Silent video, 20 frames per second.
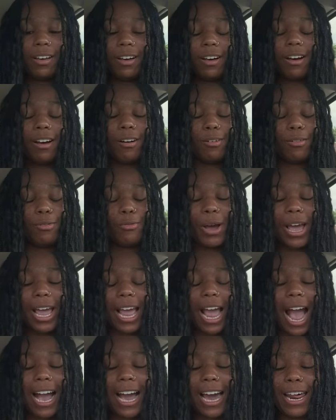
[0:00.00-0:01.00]
Oh
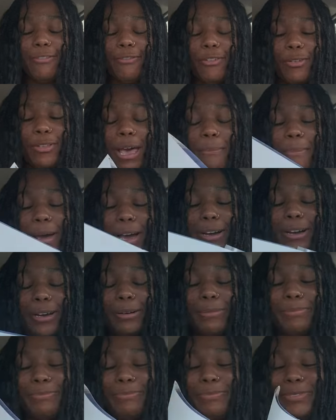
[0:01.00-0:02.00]
wait, I gotta fold that back up.